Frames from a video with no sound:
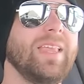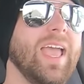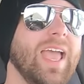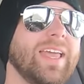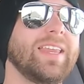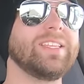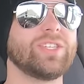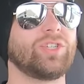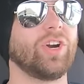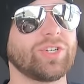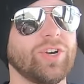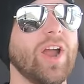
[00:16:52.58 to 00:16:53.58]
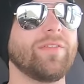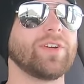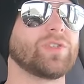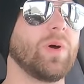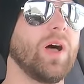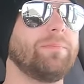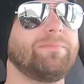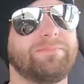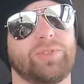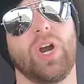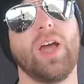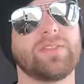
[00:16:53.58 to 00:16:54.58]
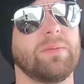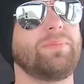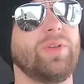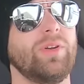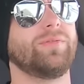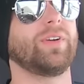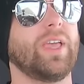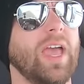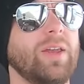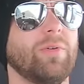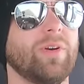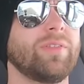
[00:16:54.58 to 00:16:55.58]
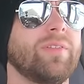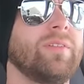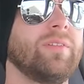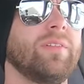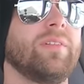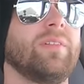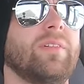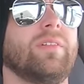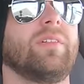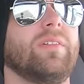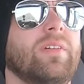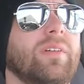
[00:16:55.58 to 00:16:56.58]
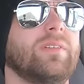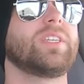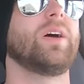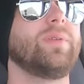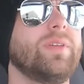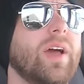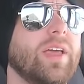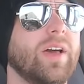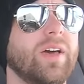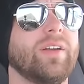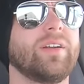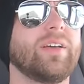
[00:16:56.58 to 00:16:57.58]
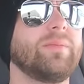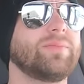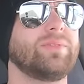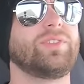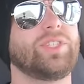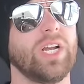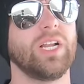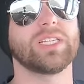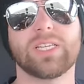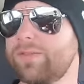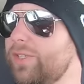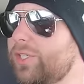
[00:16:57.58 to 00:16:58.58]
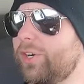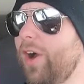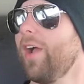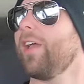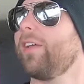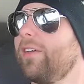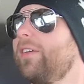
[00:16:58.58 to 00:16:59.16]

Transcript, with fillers: And he's a truck driver as well. Drives a beautiful Kenworth W900. I'm jealous of his truck.